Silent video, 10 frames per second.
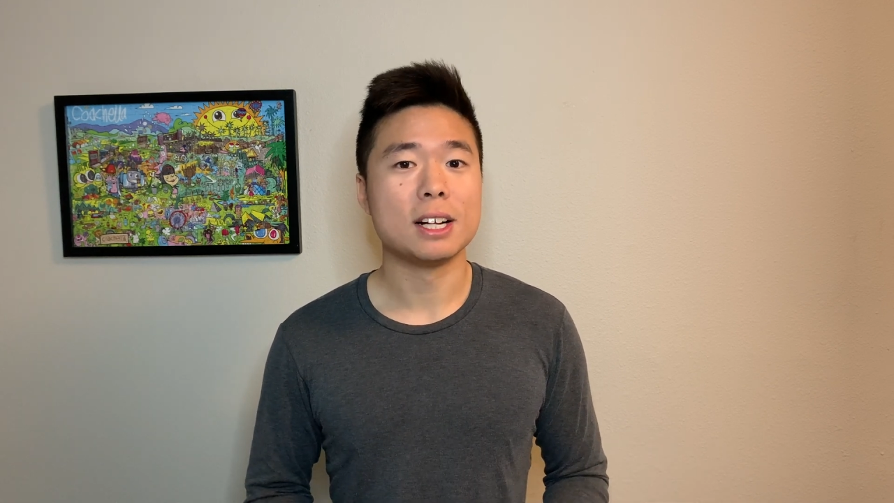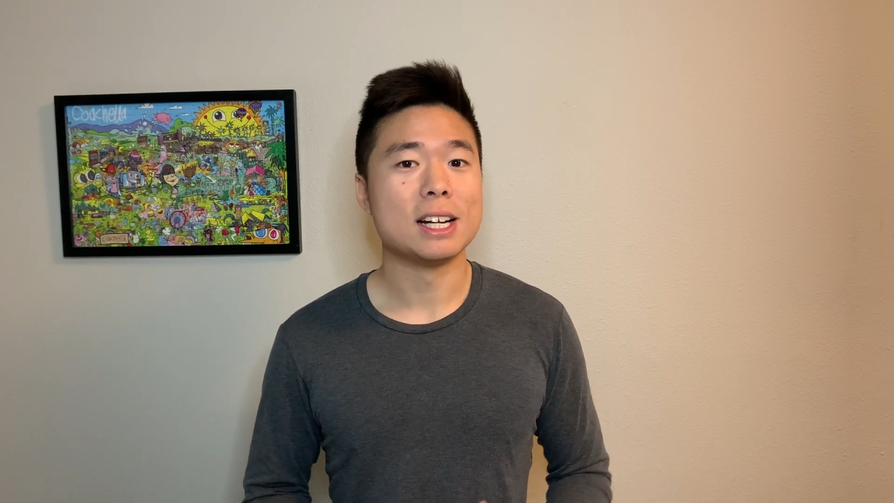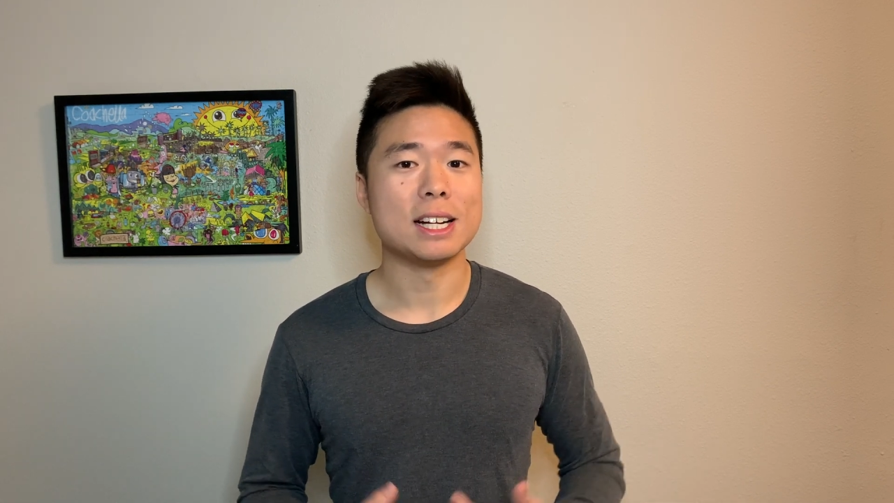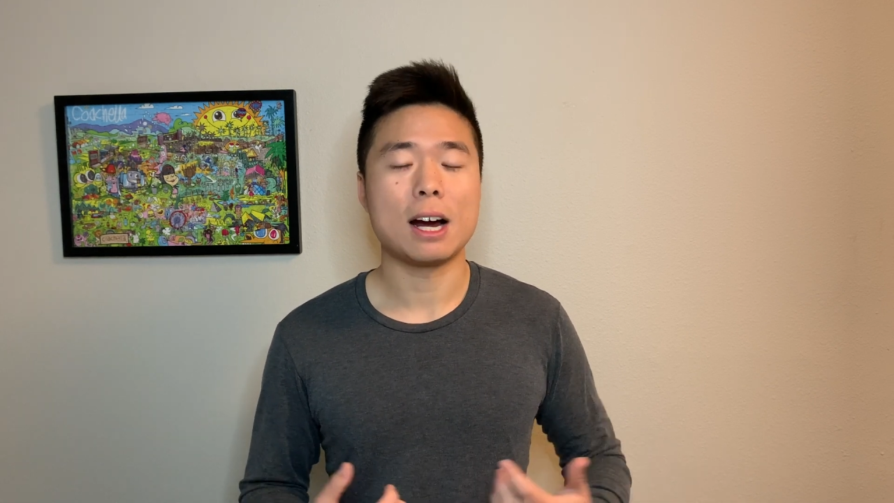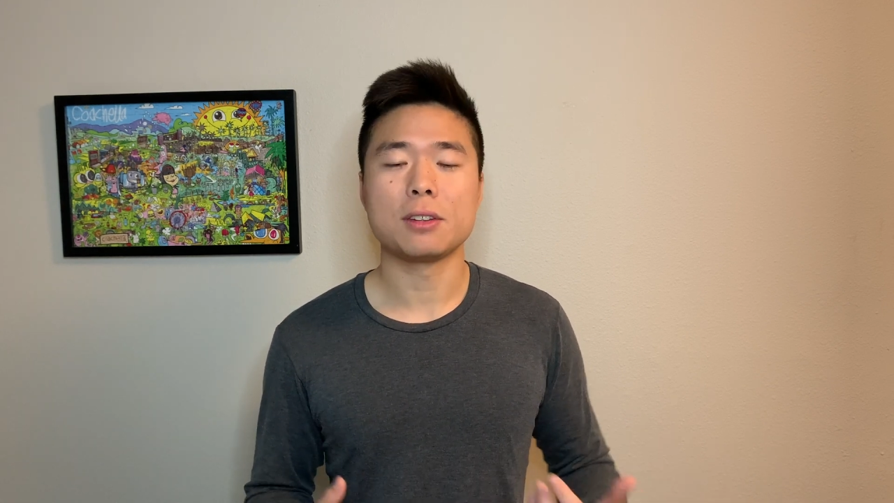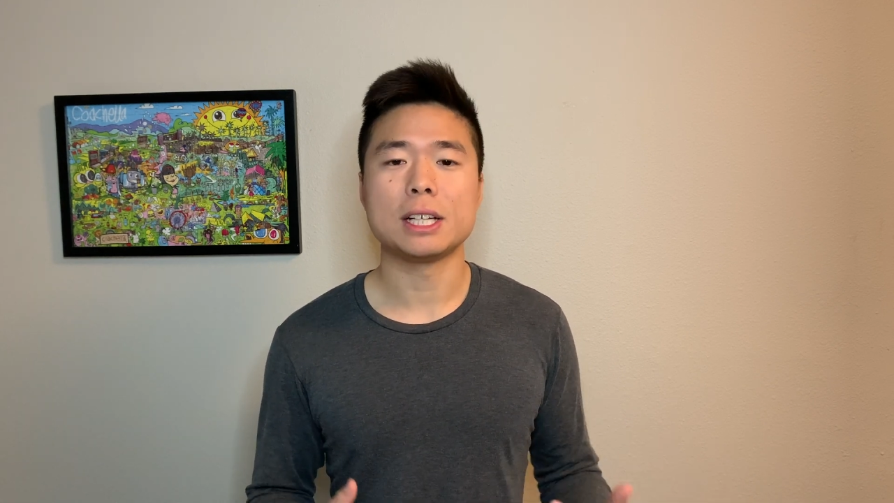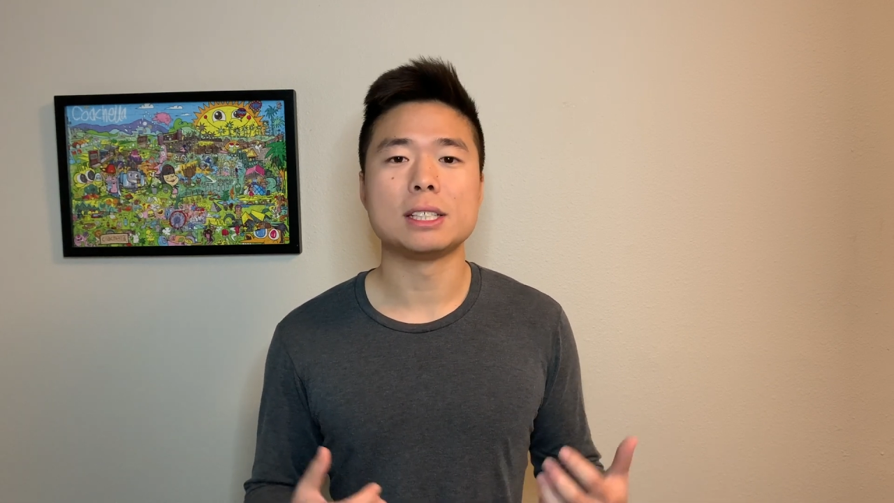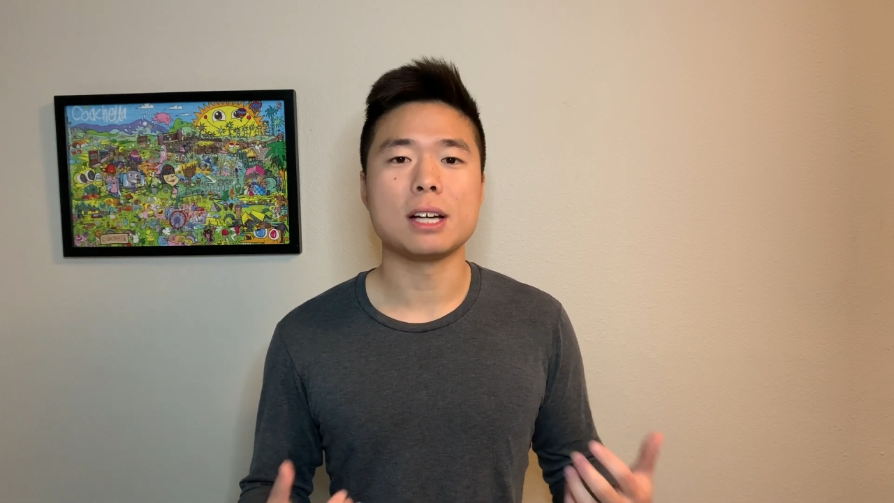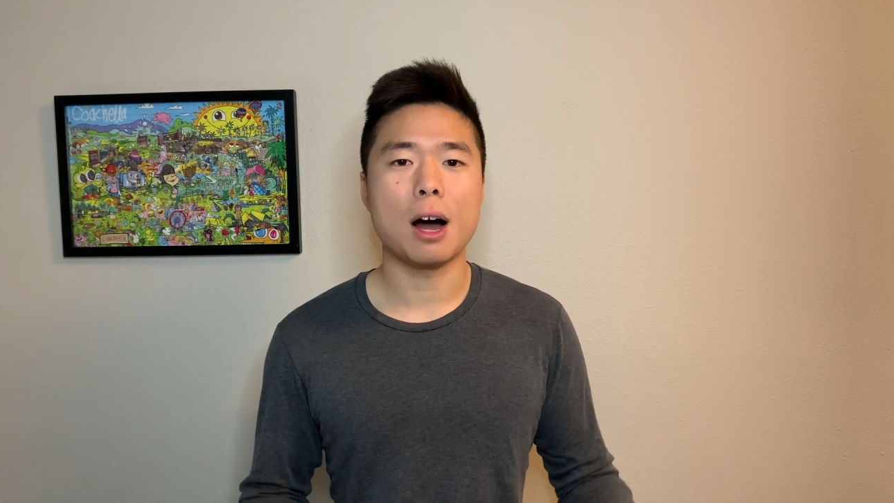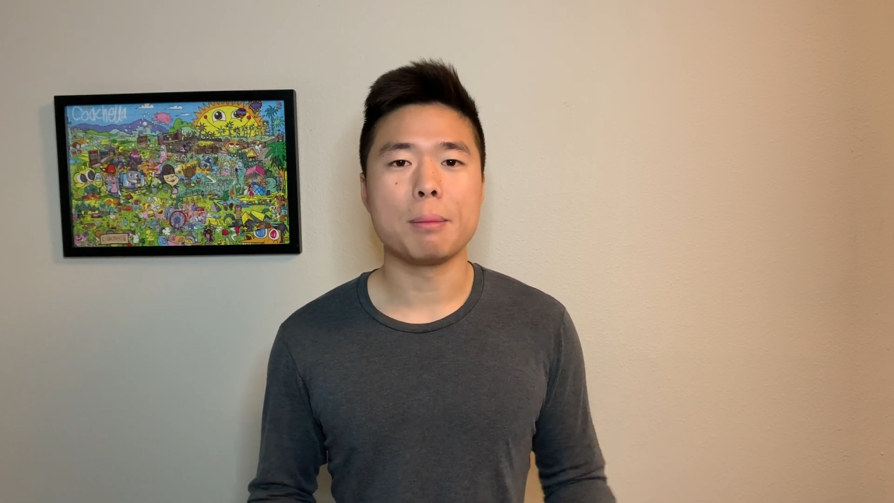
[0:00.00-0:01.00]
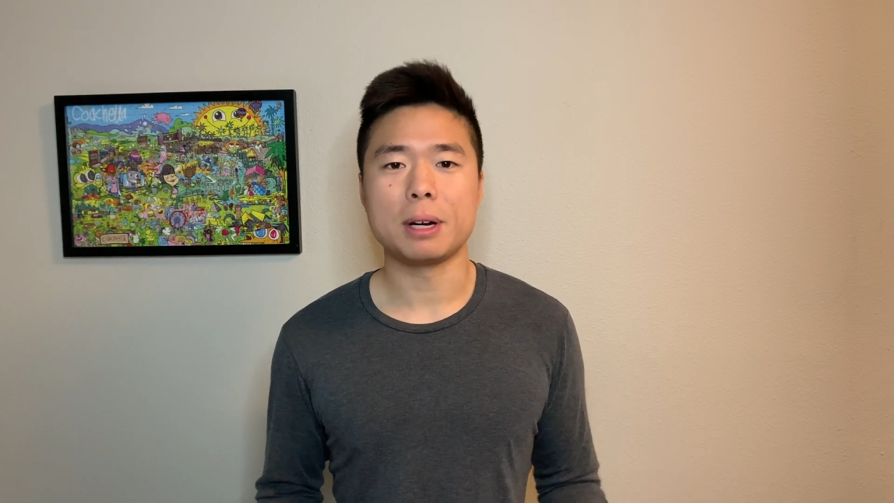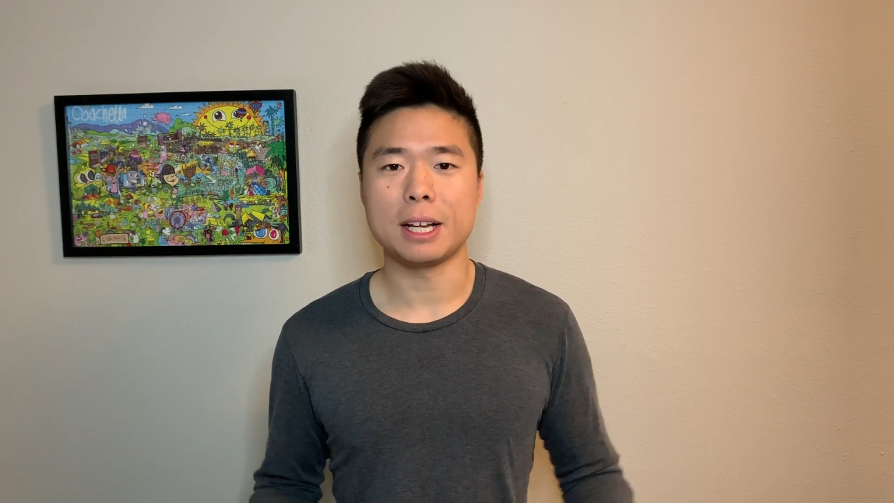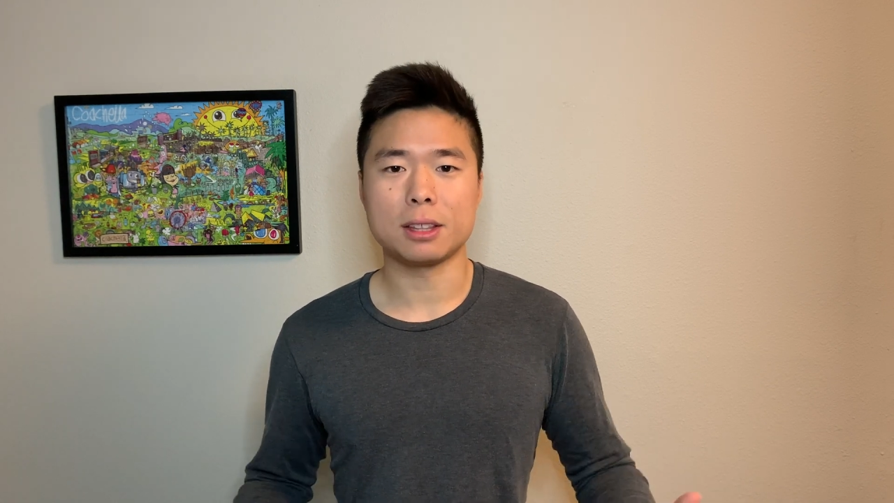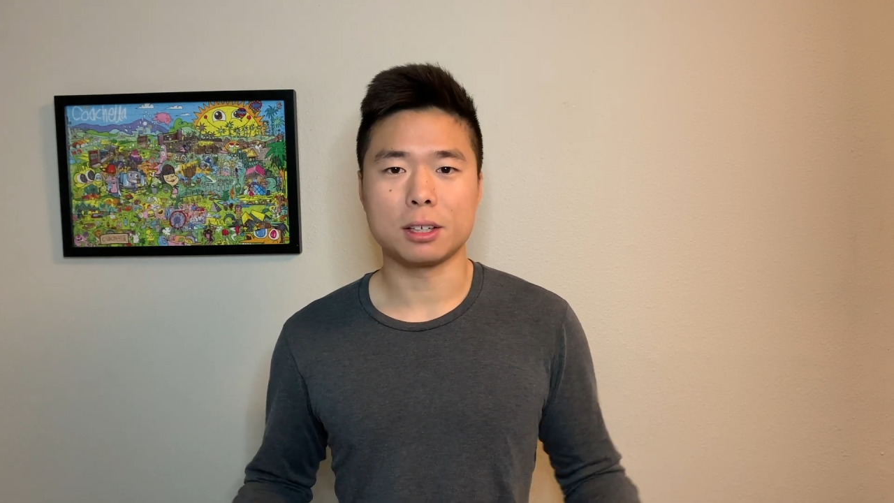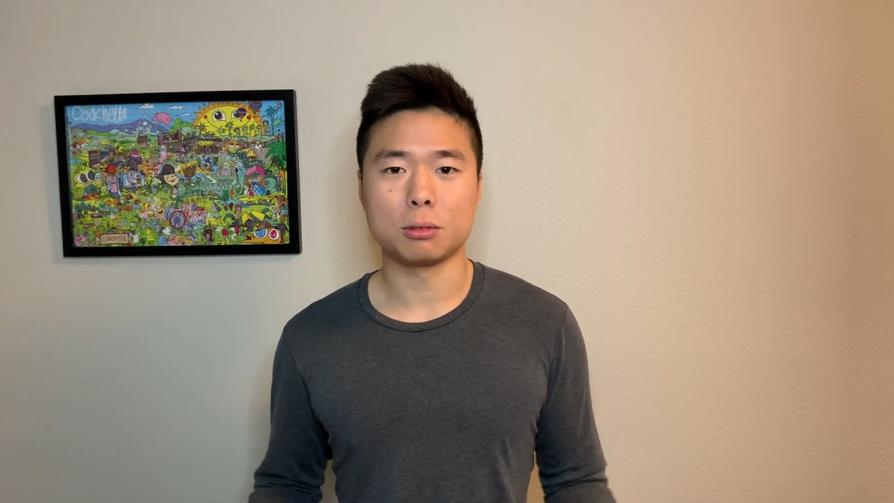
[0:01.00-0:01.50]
and how they dominate their